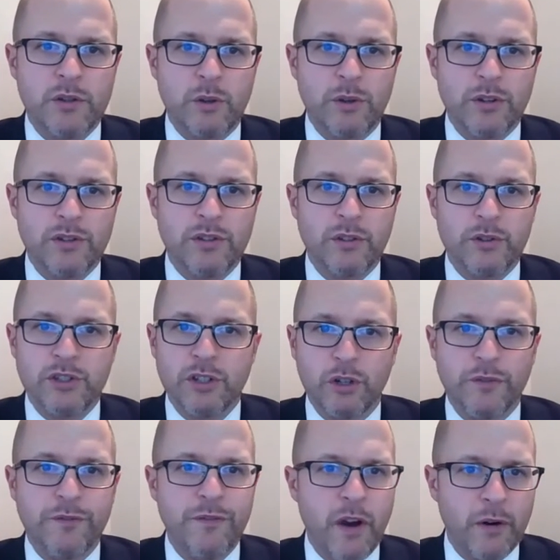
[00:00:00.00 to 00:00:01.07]
So there's there's
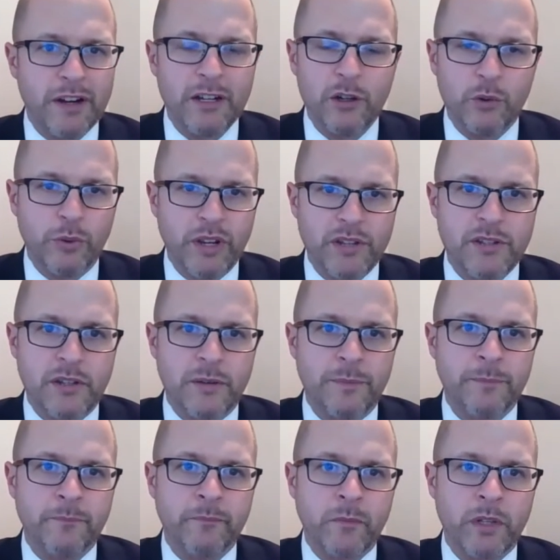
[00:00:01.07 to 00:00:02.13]
still very good reason
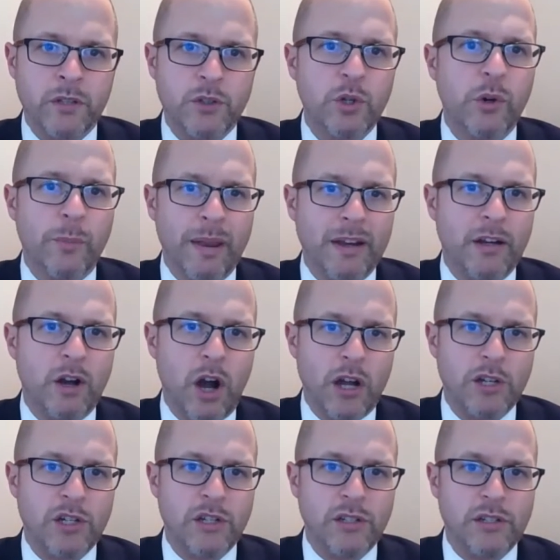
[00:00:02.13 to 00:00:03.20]
to remain
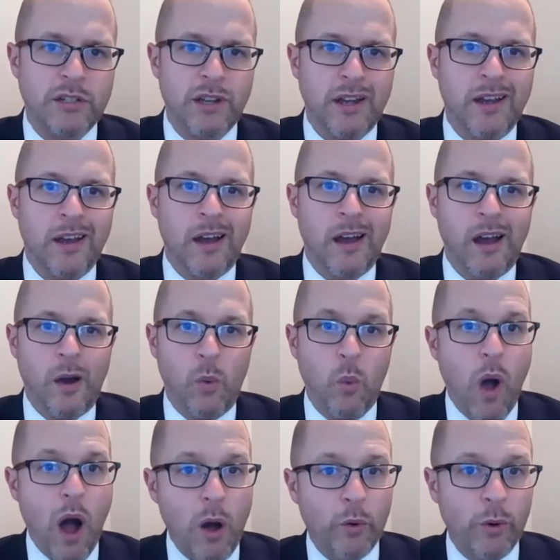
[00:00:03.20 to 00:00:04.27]
cautious uh,
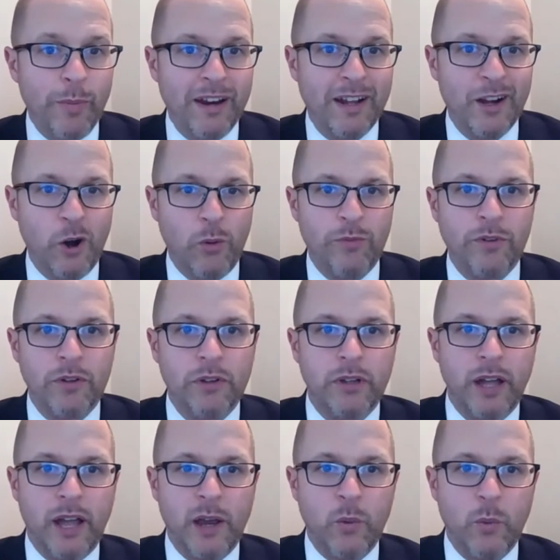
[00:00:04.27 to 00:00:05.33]
while remaining hopeful
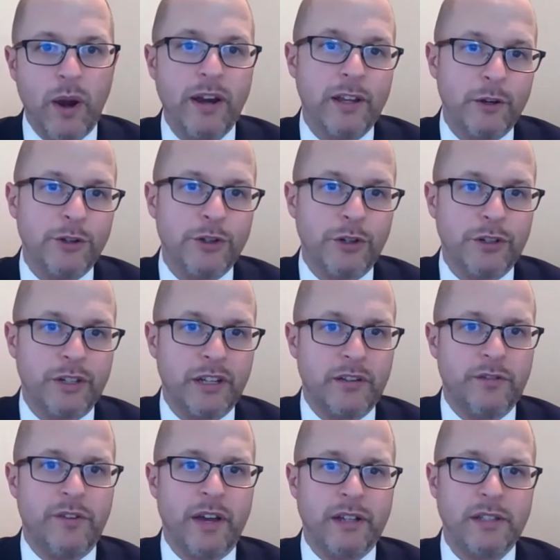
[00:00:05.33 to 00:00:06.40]
and waiting your turn to
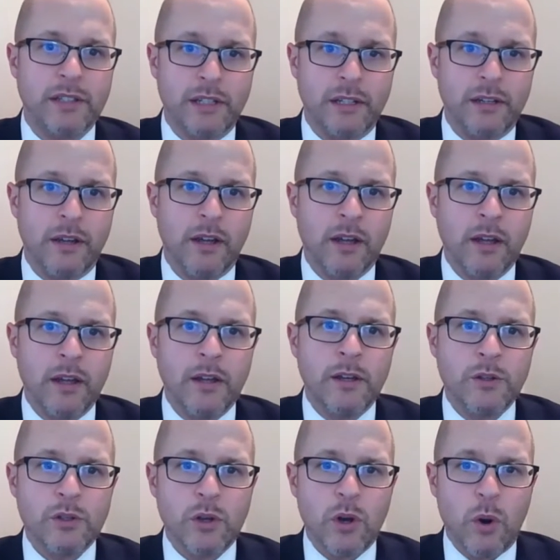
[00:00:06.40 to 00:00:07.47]
get the vaccine.
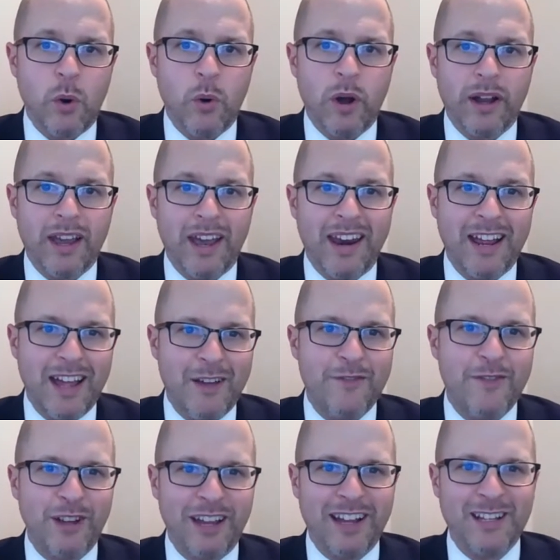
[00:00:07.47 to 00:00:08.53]
So again, I, I
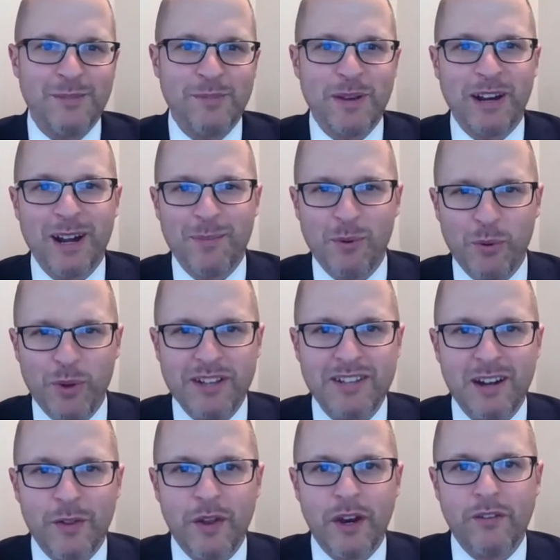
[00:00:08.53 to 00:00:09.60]
feel like it's been a couple
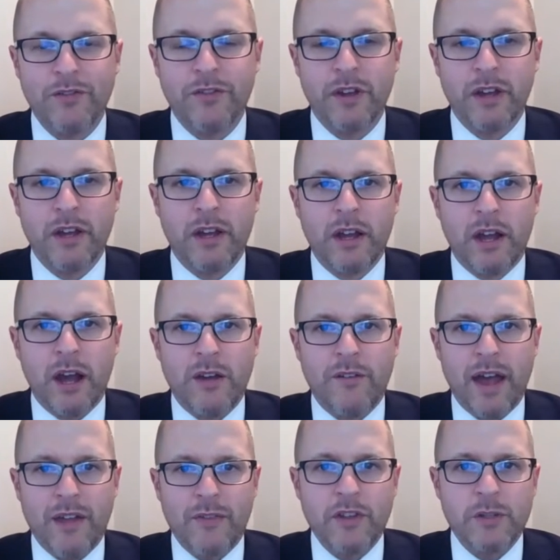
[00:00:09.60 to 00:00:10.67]
weeks now that I've
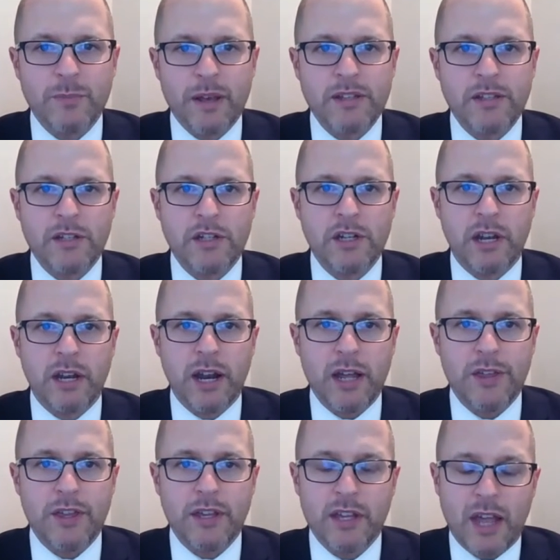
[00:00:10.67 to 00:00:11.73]
I've had this message, and
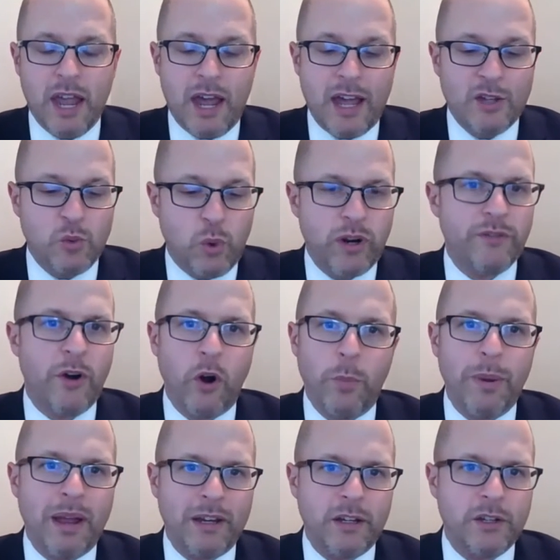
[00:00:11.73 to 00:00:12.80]
I think it, yeah, it's one of
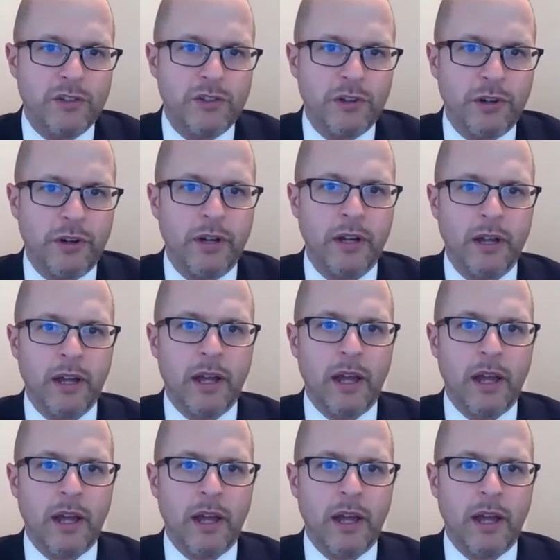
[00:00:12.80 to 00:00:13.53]
hope and concern.